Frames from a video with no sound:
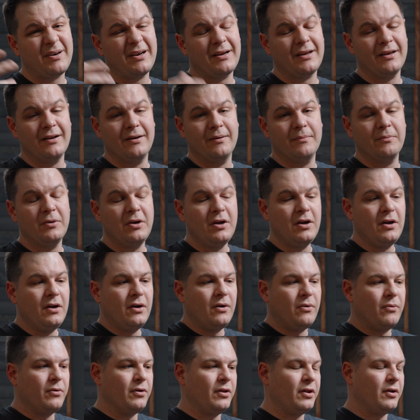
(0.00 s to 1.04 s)
probably get them
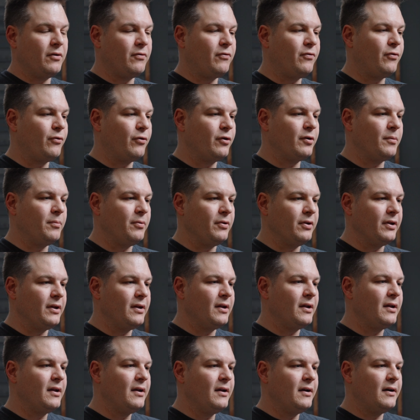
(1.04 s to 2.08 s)
really
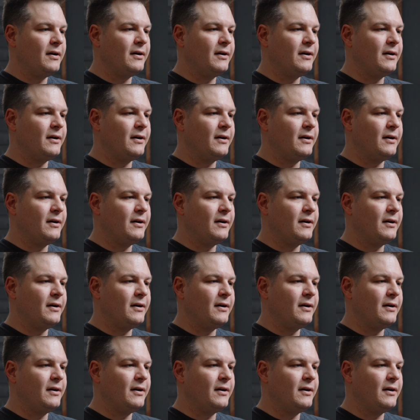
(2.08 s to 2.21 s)
affordably.